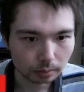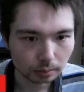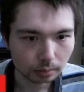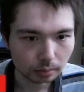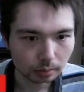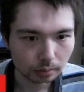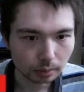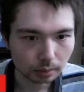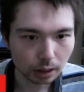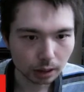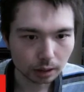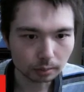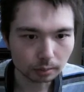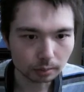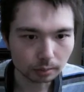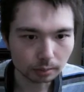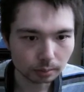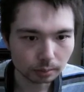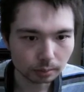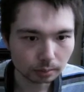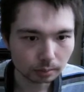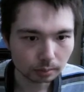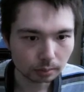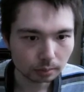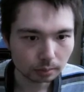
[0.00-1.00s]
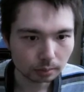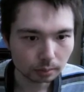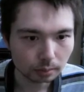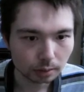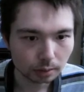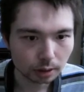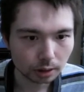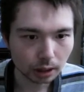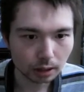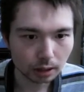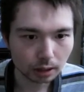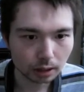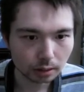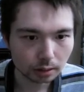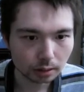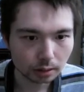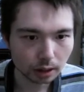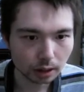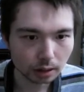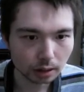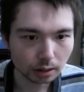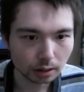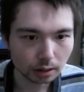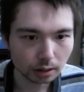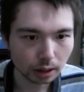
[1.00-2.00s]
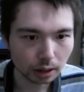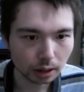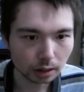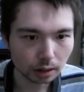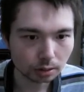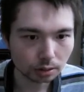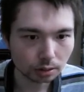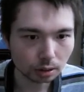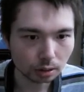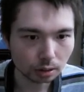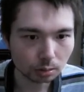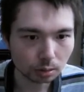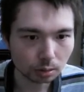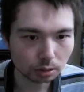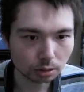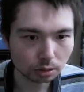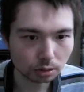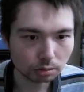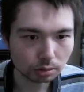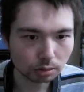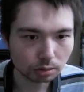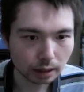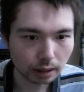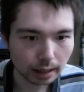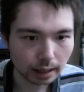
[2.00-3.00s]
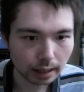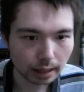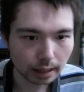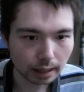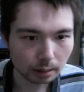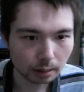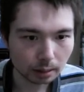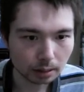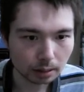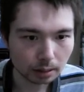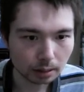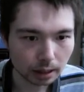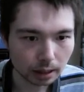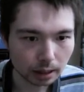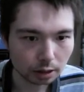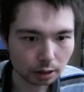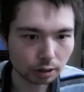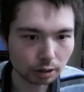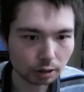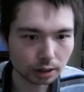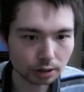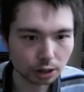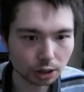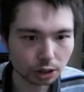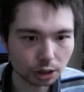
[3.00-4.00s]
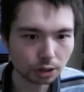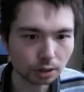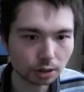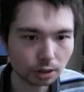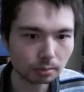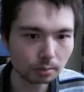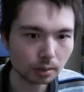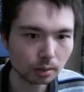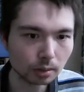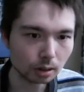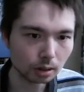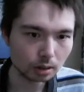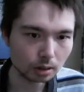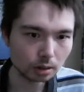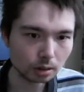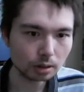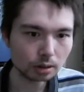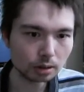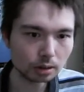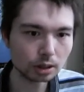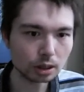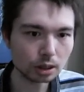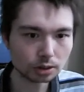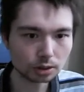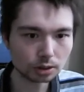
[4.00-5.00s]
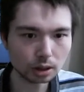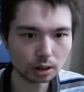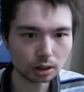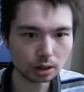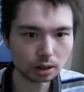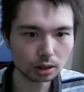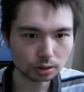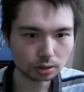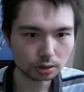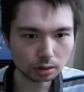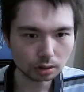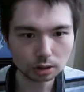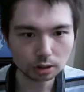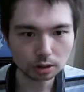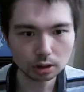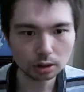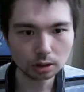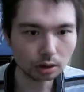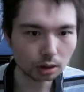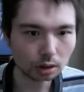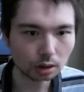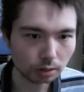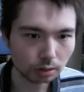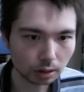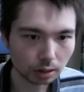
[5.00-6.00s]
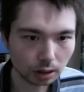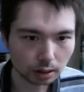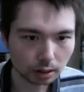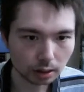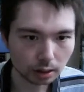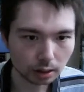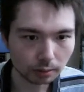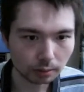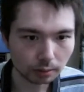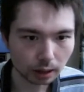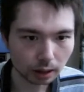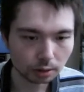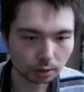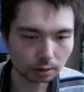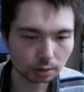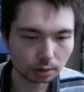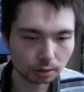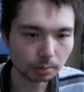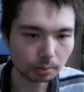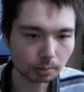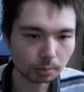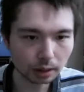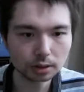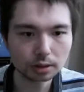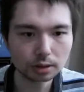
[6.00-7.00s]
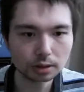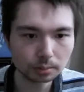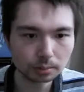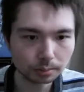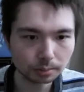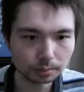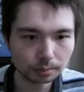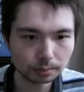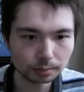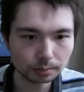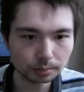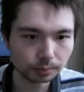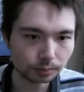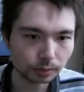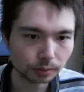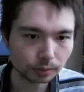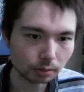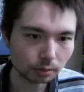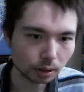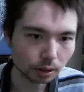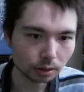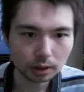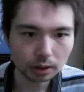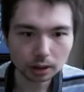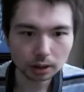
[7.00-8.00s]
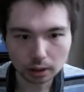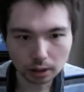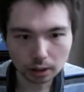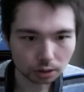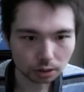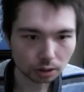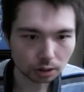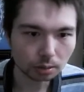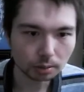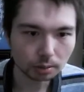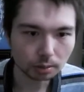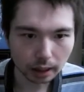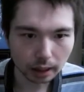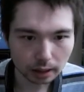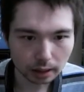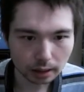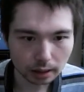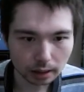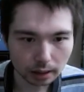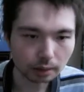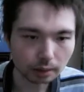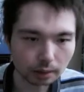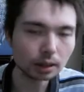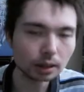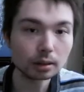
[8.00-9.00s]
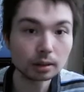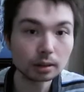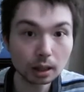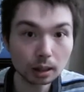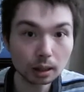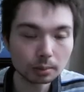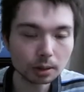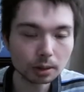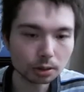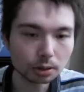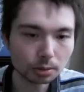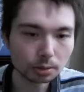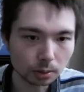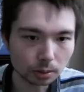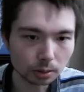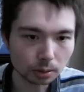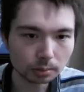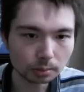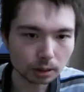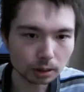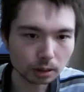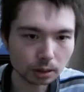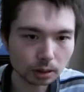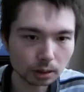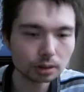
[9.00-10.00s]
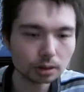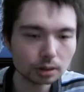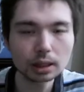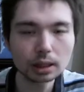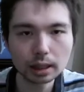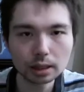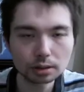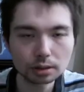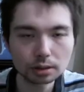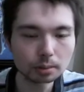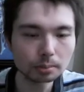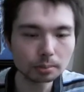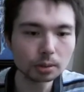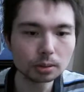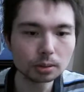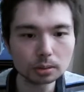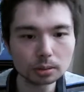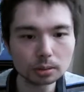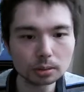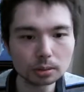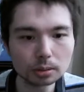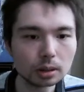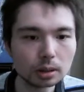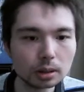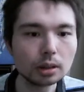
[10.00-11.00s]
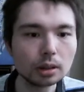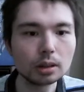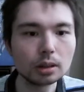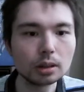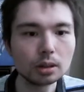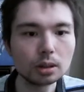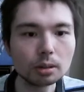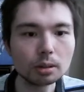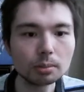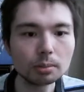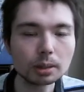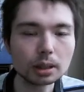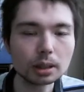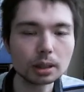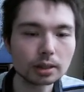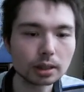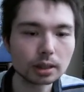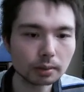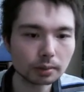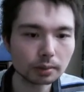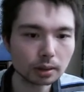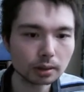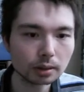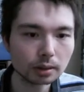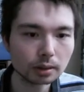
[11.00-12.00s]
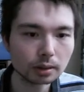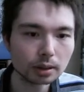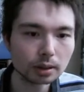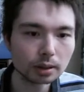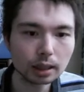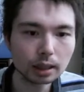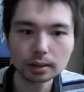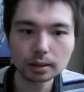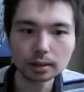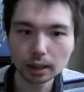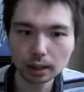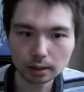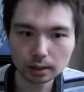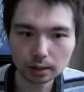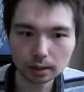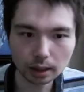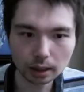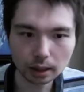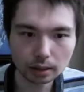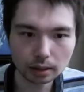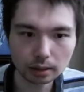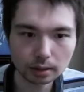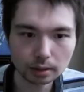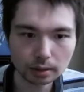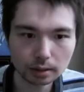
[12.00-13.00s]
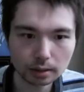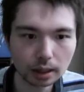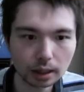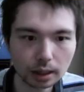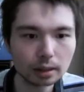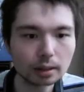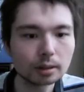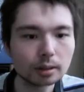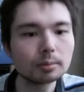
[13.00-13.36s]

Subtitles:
In. Take, take, take. So what's really happened here? A transition. d6, you're going to go rook e7 next, but Aronian is okay giving up this pawn because he gets the pawn on b7. Take, take, take, take.